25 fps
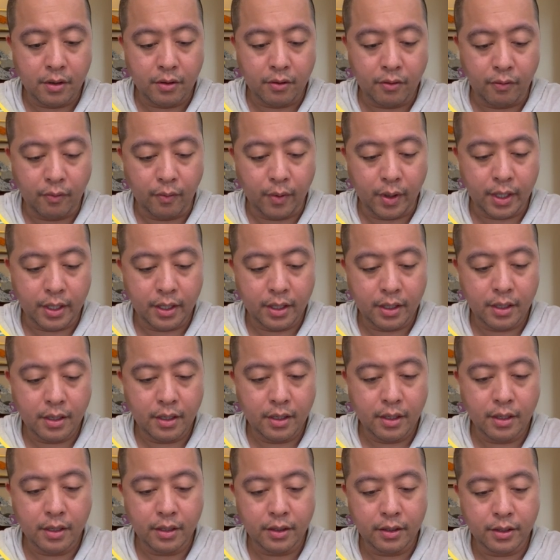1,
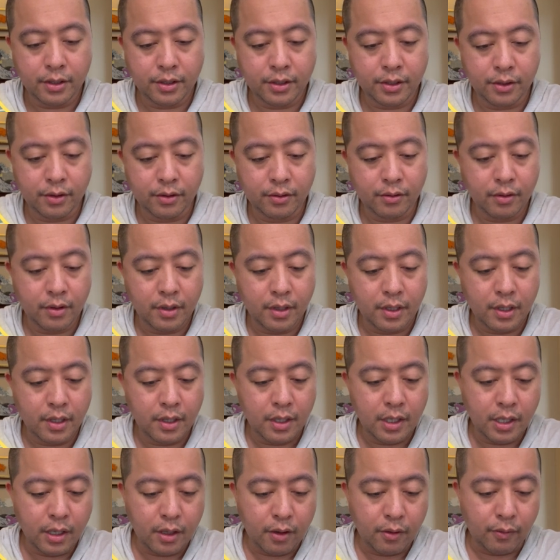2,
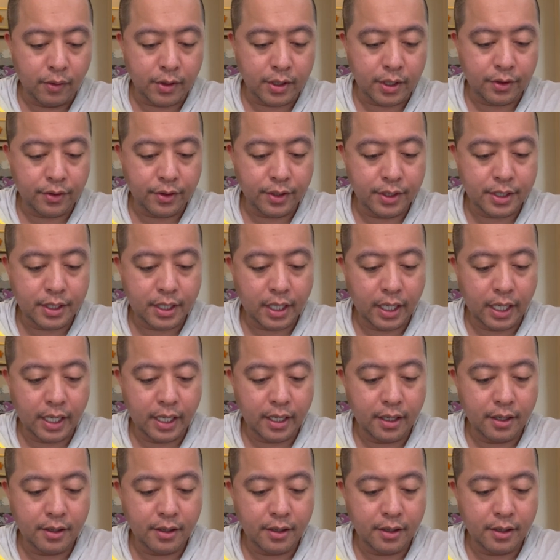1 on this guy.